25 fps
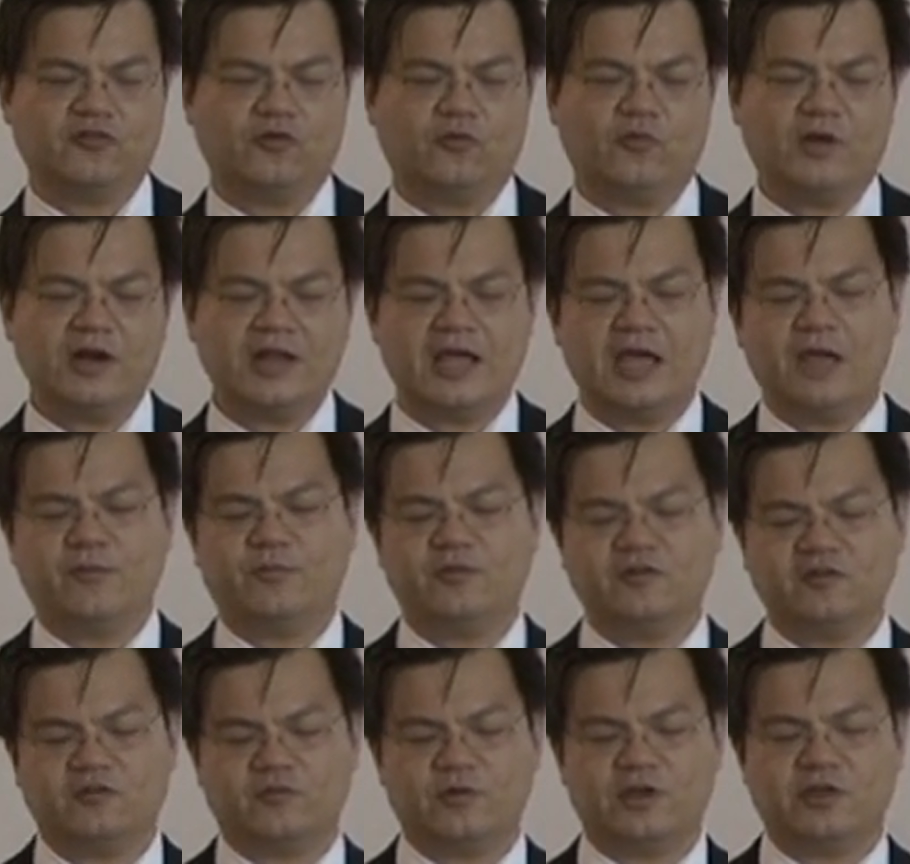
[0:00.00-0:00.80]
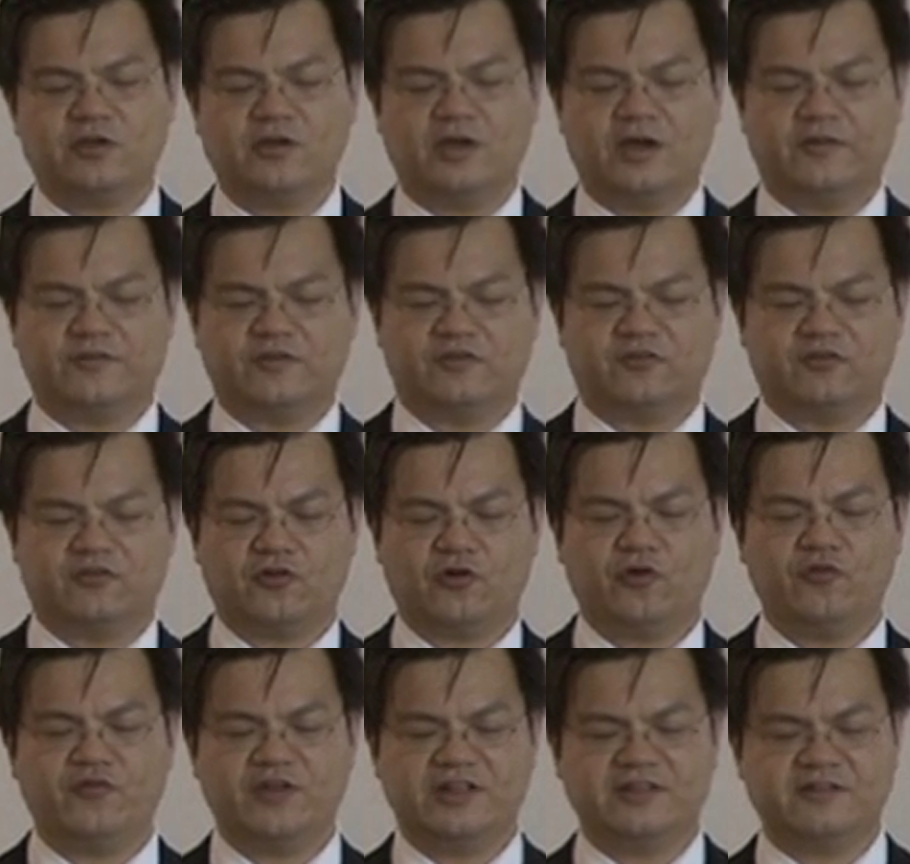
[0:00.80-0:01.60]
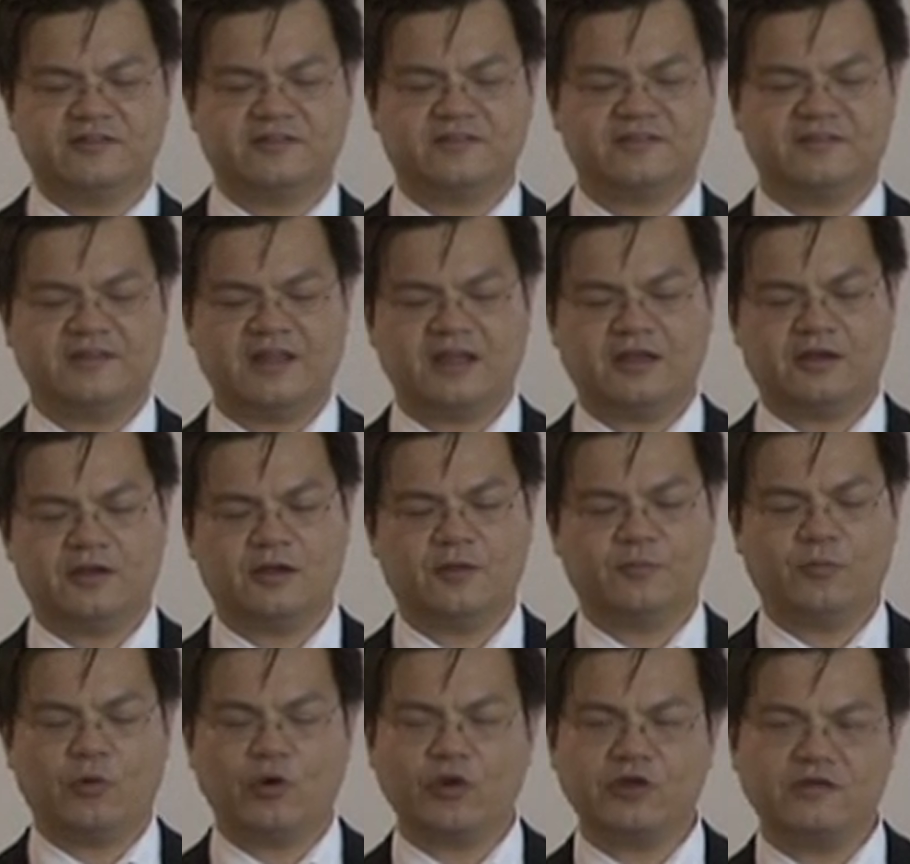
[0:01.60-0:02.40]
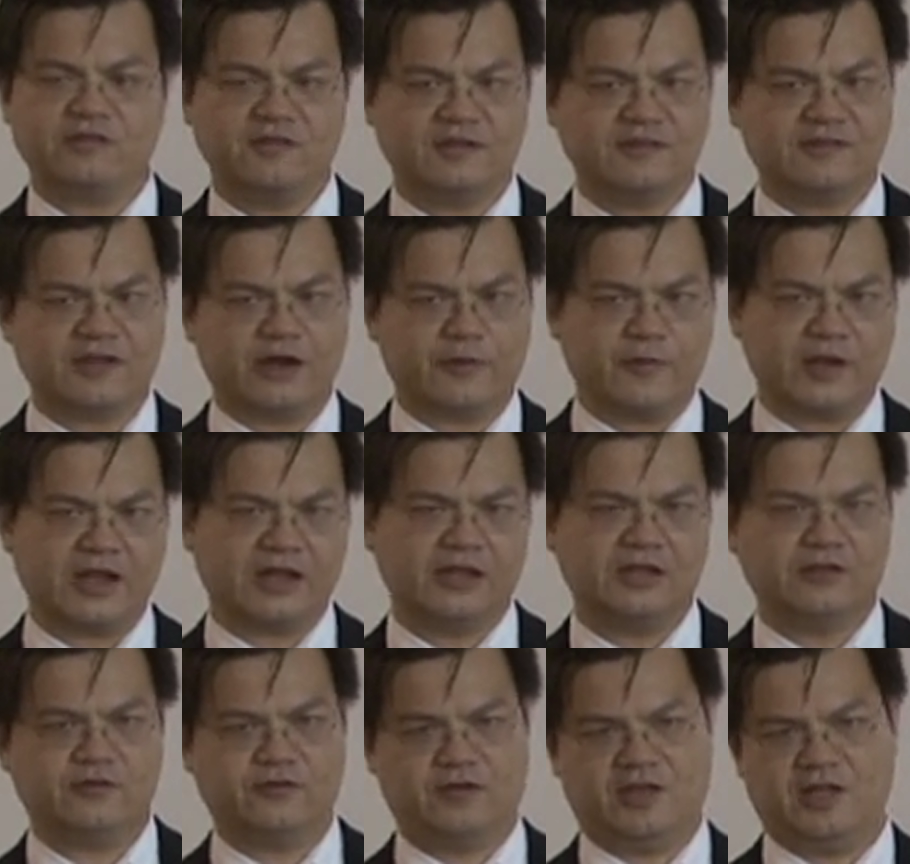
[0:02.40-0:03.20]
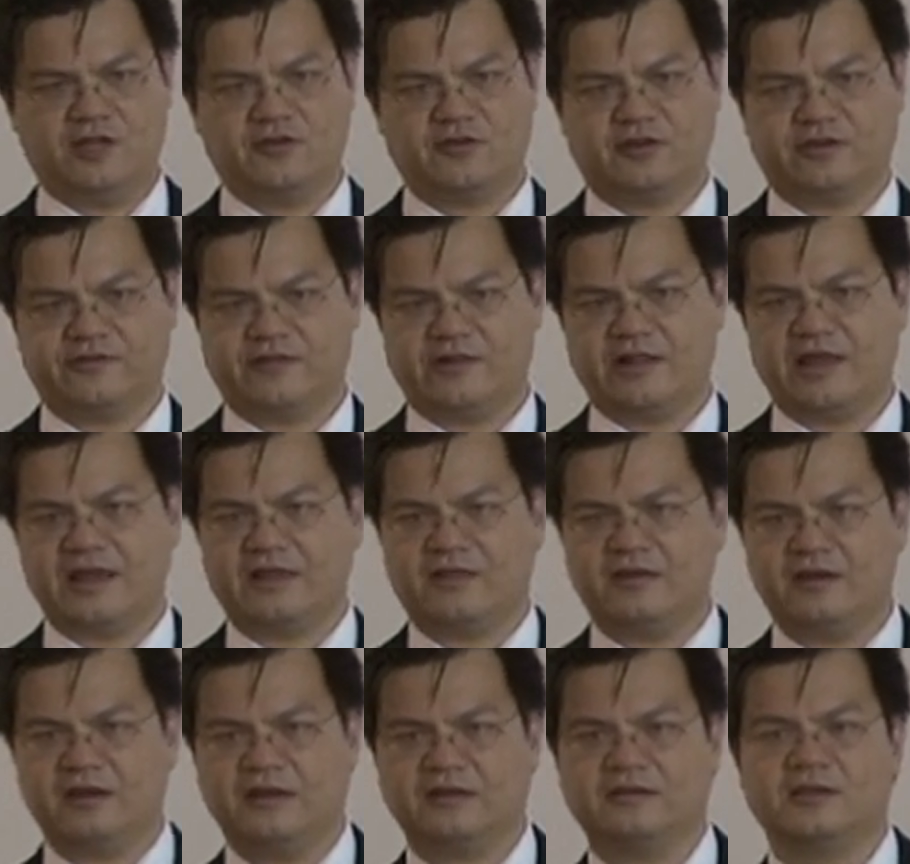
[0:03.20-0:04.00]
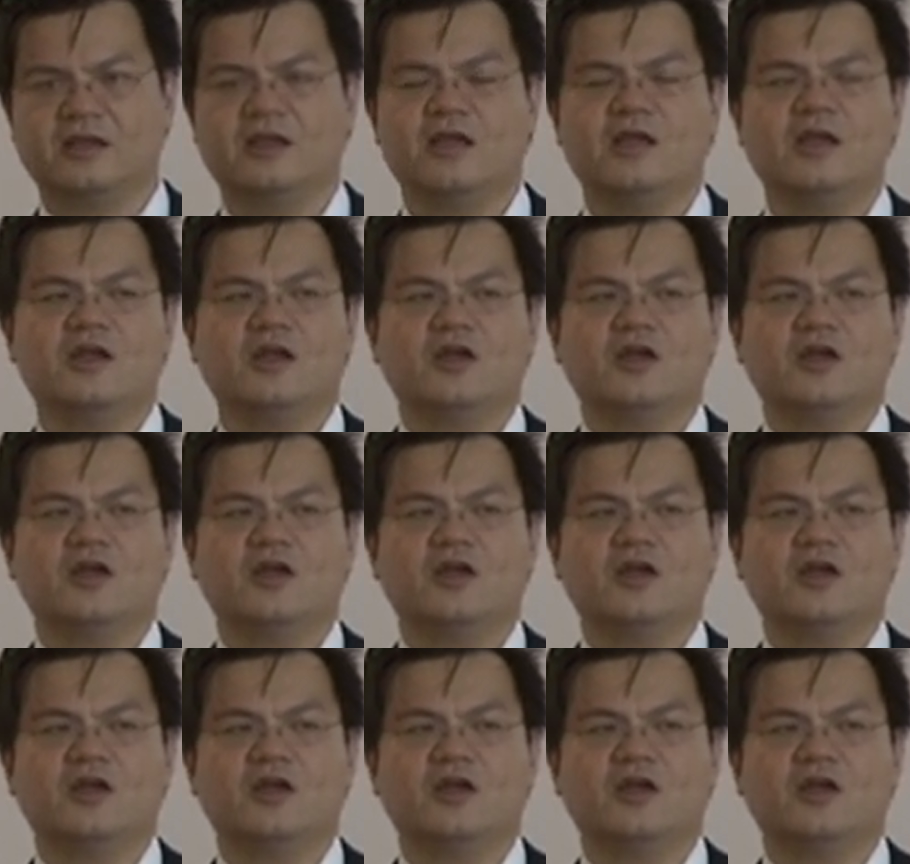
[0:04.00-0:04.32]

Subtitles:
So what happens when you have the stove and the sink pointing directly to each other like that?